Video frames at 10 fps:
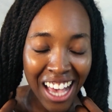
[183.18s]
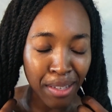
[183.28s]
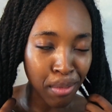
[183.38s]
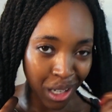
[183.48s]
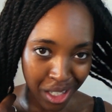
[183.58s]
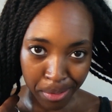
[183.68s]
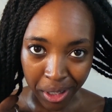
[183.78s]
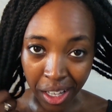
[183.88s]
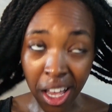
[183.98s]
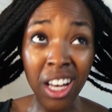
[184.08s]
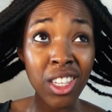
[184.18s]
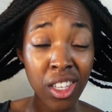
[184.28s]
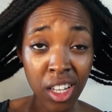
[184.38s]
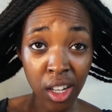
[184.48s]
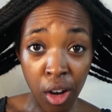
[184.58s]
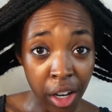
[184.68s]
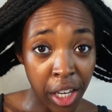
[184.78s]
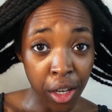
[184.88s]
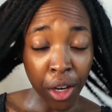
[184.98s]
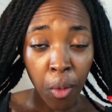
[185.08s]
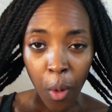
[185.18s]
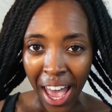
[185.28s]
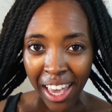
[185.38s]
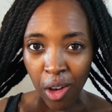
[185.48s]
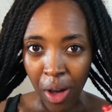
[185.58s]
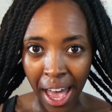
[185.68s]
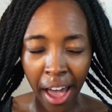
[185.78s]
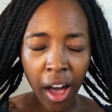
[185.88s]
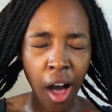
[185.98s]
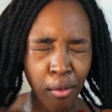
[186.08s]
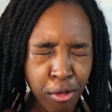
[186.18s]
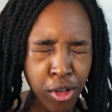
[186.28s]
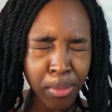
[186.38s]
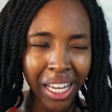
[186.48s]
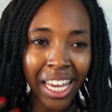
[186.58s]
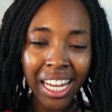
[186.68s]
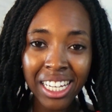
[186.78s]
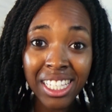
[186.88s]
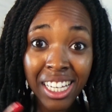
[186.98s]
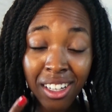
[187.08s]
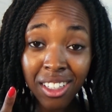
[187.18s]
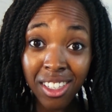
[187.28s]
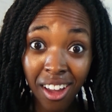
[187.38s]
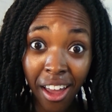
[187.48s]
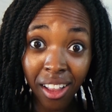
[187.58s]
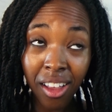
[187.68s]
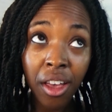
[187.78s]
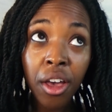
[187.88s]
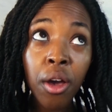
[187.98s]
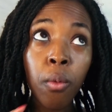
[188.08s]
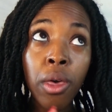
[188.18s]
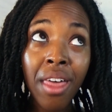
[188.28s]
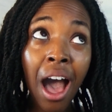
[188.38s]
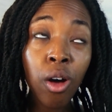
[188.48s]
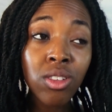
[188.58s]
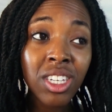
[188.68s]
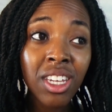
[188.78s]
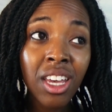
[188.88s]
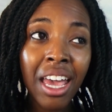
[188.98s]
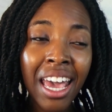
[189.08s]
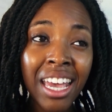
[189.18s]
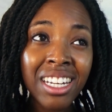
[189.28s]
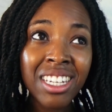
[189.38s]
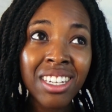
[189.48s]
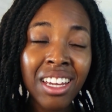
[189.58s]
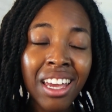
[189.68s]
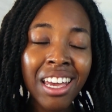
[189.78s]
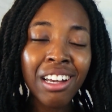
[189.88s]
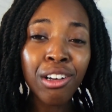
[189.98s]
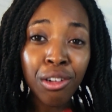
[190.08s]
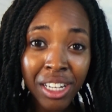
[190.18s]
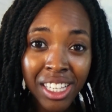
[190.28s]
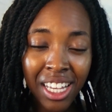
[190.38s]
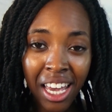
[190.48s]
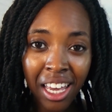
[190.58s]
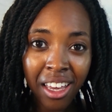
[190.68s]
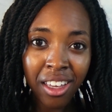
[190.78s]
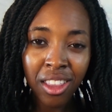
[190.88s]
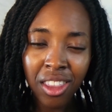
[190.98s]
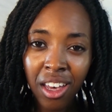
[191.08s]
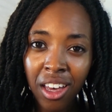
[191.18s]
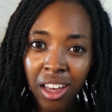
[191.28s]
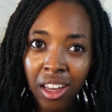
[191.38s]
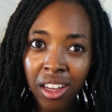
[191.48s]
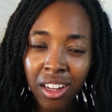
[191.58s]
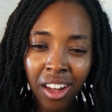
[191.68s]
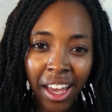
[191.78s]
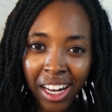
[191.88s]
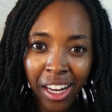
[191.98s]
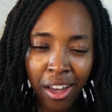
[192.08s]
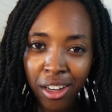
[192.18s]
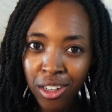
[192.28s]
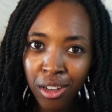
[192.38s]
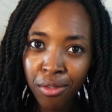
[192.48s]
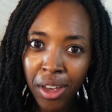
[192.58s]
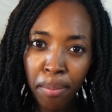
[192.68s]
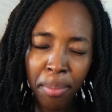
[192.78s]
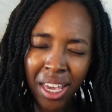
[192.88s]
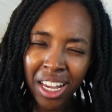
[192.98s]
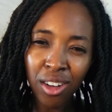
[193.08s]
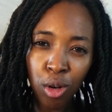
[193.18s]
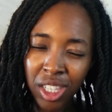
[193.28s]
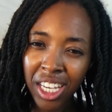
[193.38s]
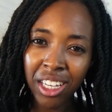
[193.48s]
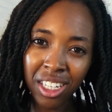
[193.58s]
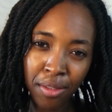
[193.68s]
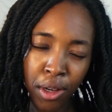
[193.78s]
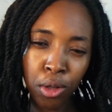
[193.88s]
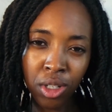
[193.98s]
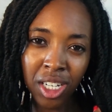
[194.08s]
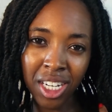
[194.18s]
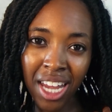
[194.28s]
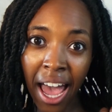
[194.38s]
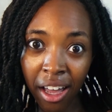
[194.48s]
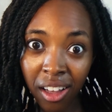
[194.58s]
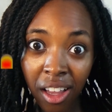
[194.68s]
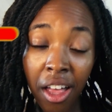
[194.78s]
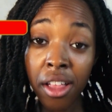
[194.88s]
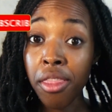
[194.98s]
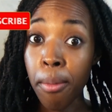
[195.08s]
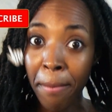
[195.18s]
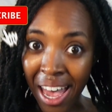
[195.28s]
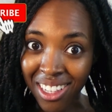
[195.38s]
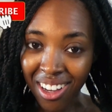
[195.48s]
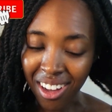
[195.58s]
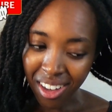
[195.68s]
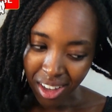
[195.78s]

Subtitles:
as possible. So the longer you can wear your hair comfortably in a single style without it increasing the likelihood of it being knotty and difficult to detangle, the better.